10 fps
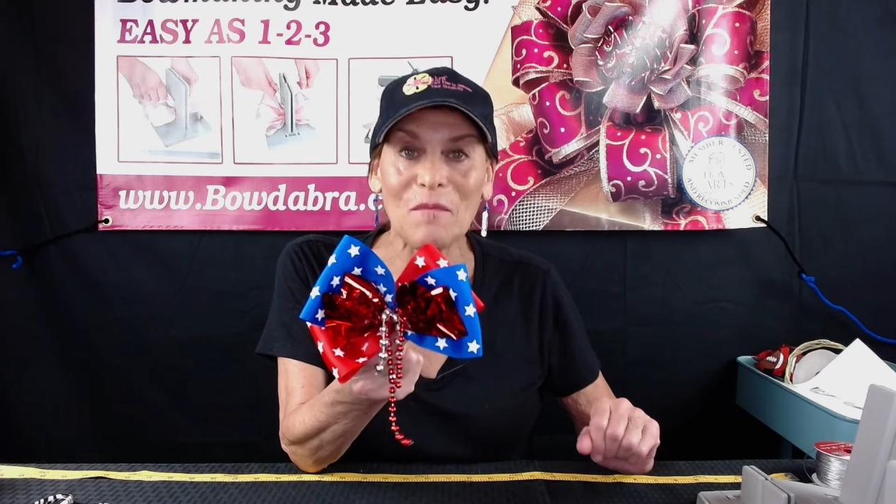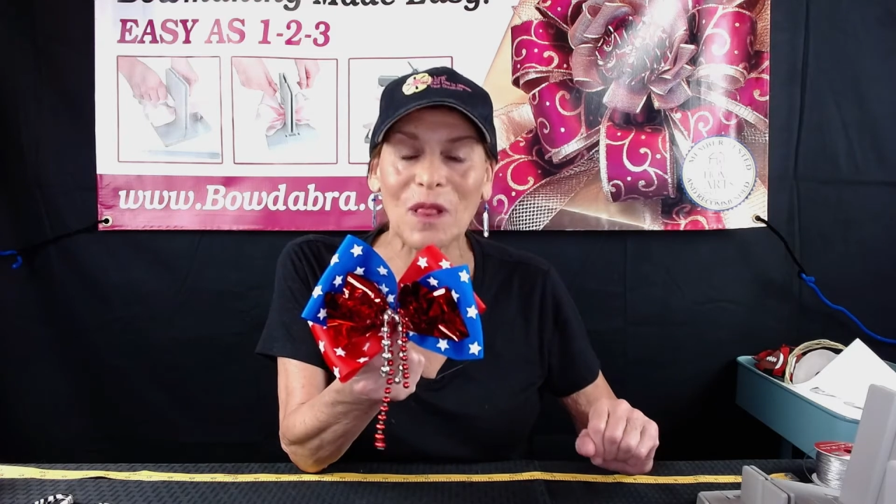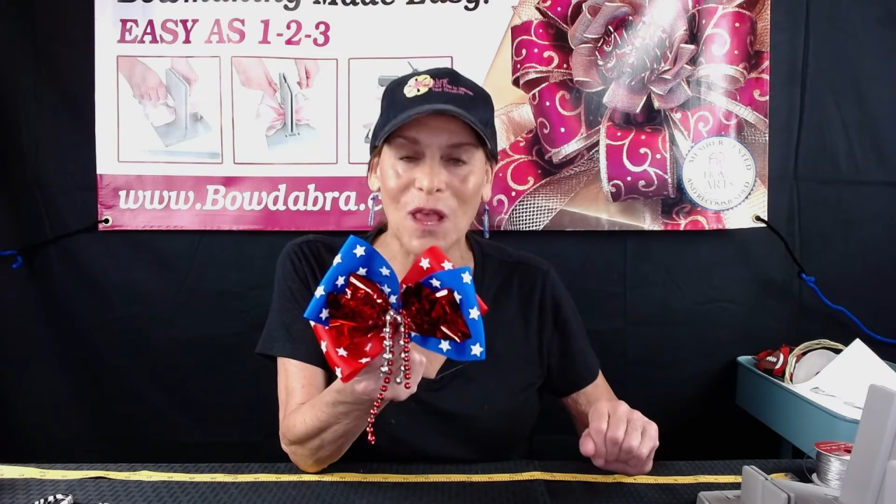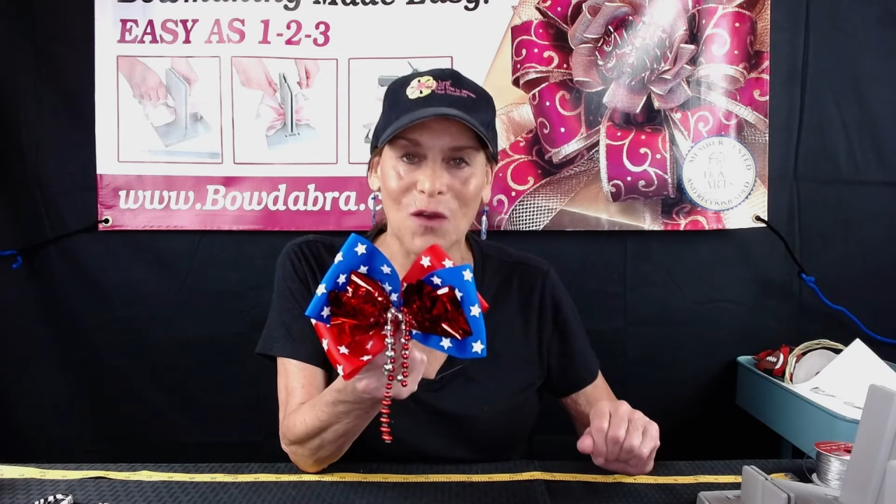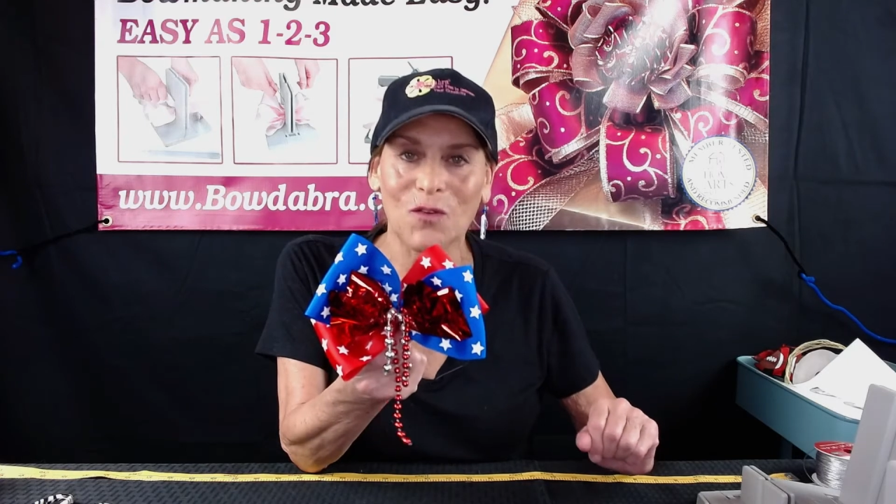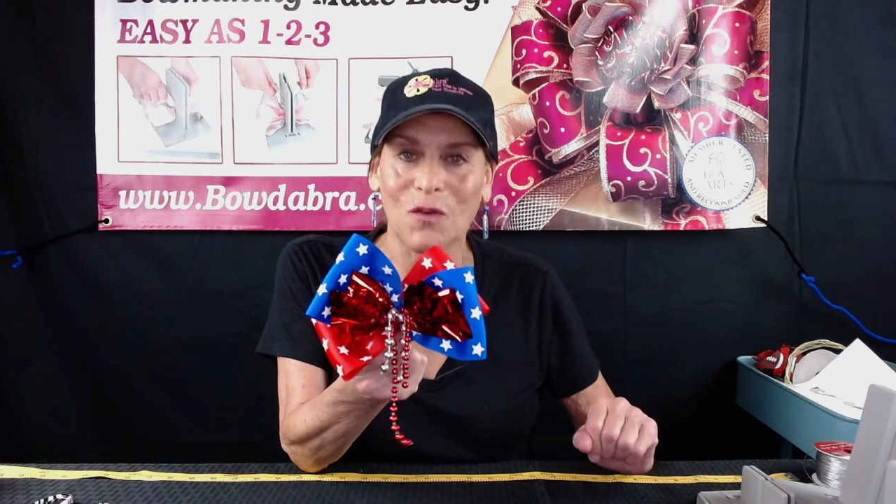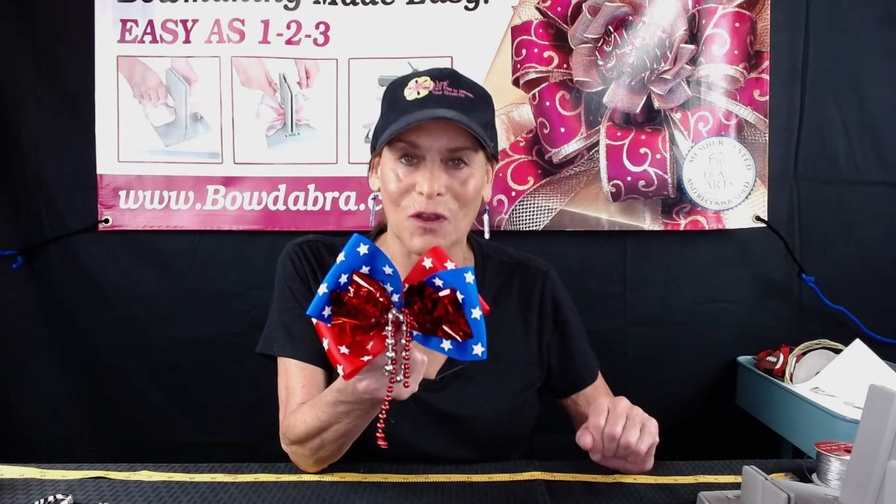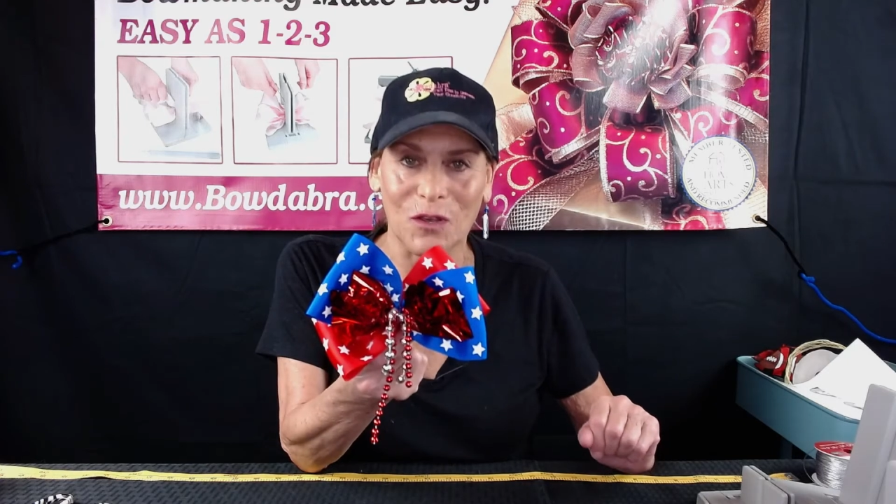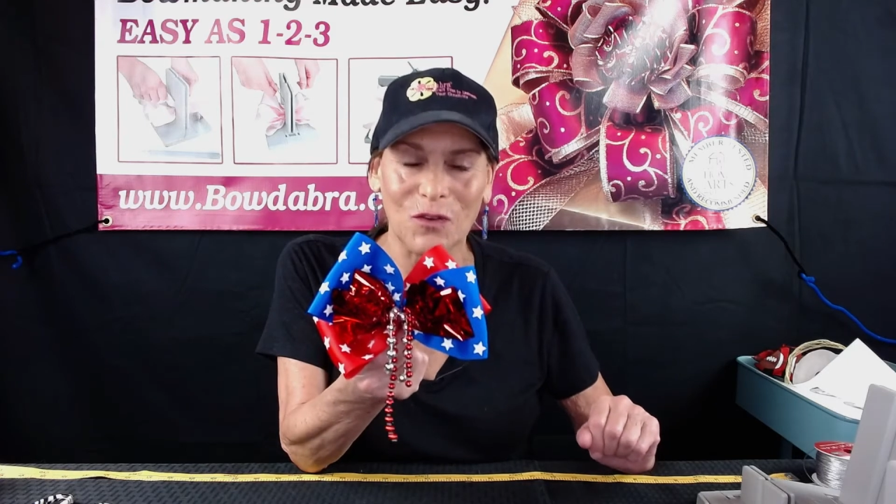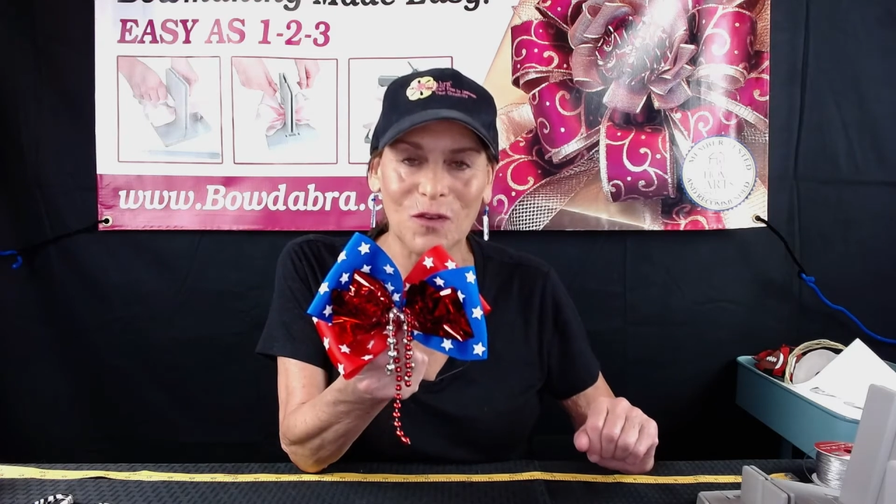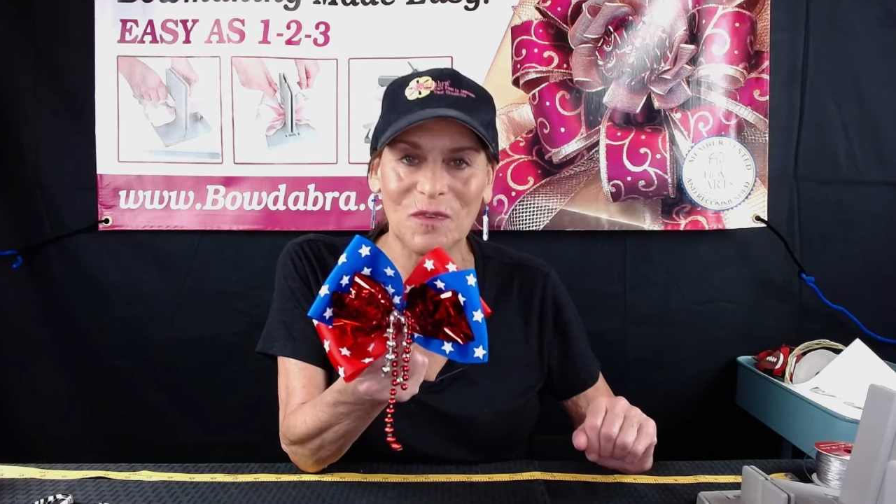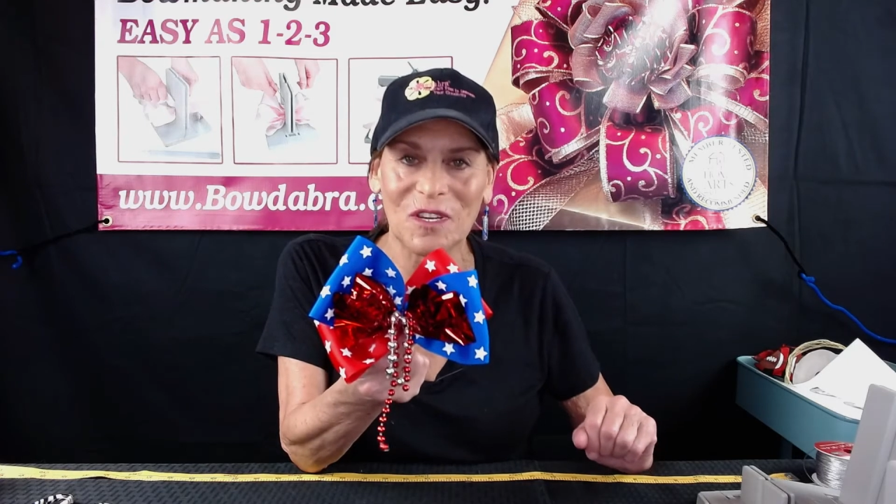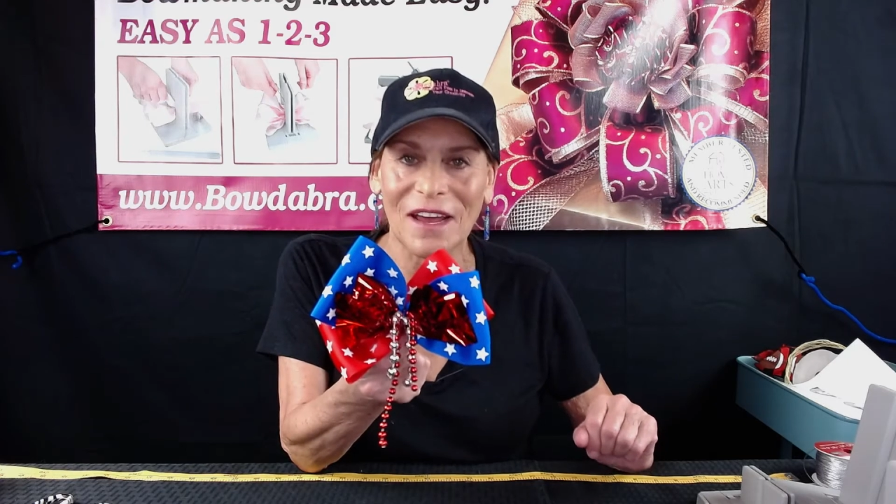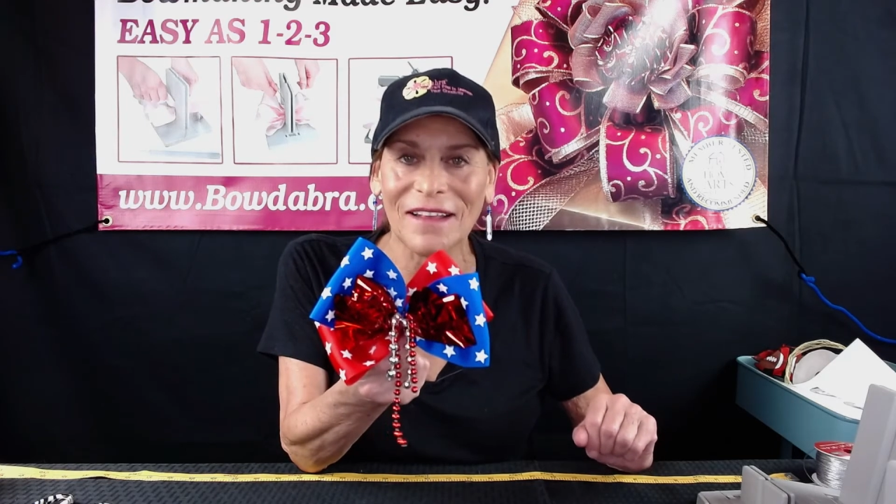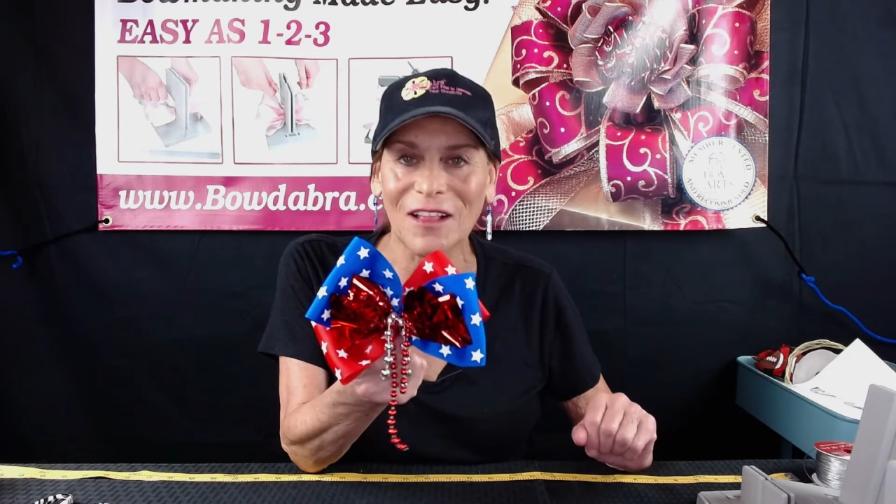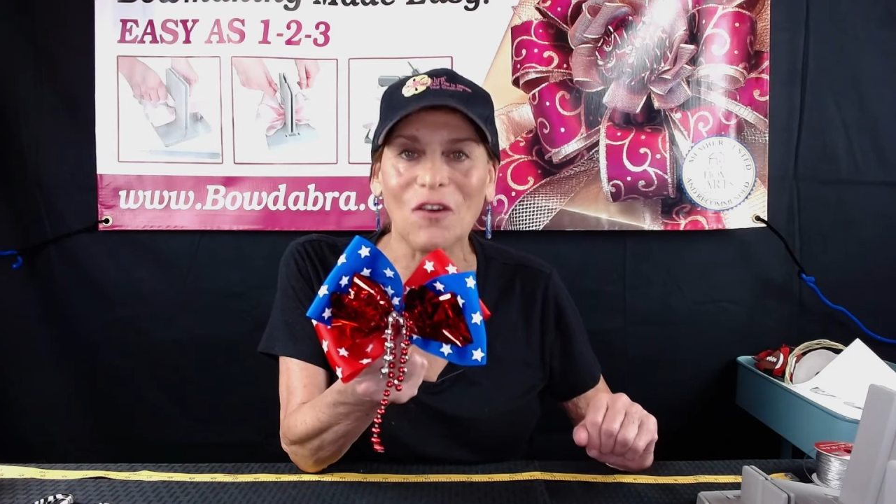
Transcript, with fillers: below to our YouTube channel